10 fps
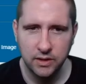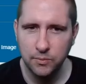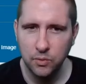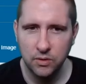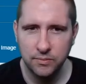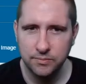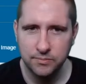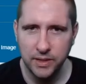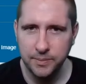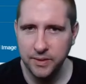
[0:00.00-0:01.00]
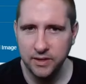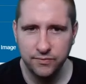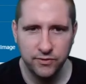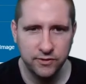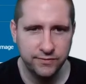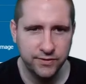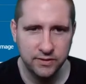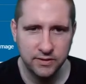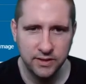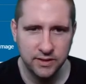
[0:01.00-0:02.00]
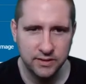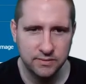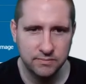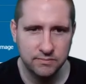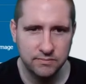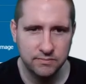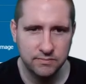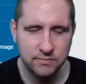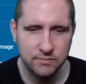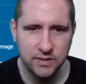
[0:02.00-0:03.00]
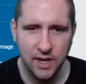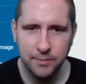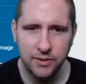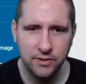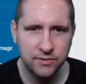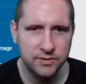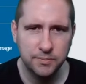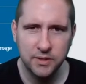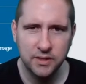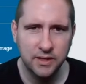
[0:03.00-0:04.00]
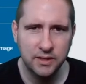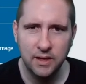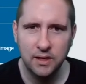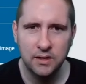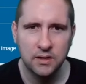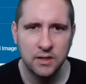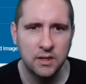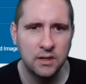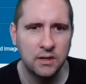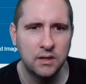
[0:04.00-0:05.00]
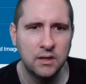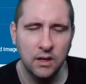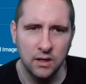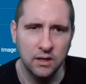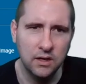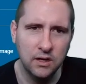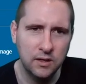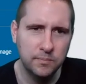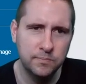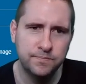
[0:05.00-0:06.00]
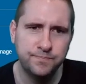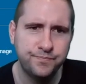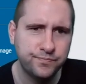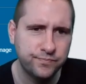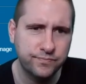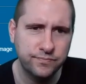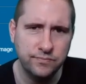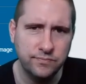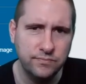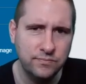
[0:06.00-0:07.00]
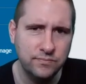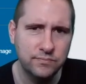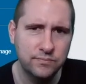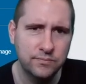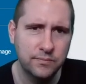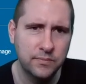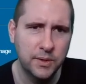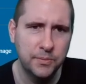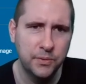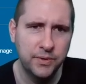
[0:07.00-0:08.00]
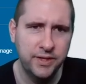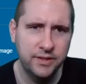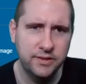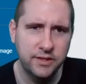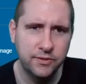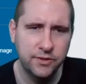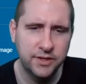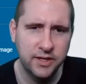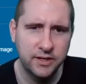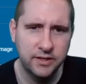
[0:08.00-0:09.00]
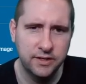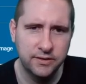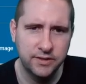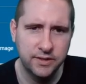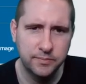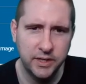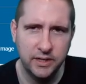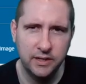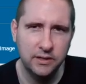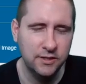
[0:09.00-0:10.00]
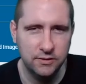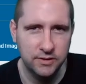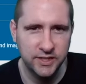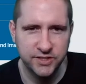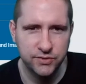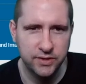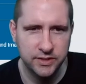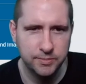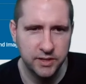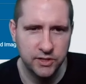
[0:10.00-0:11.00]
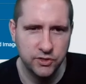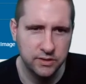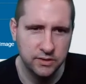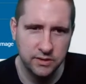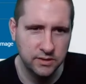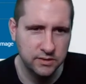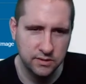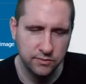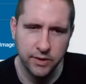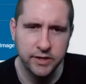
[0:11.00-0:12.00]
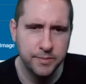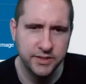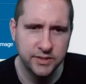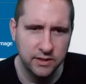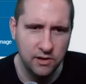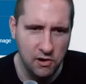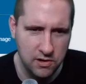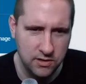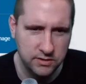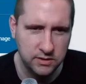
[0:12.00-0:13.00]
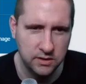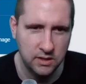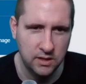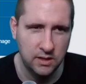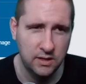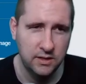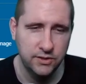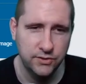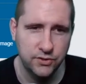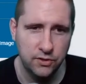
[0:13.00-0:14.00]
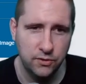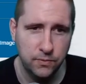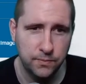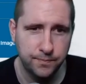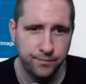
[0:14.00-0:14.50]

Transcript: keyboard might be helpful if they're on a tablet or something like that. But really, the only thing on here that might need a little extra explanation is the randomizing cards. So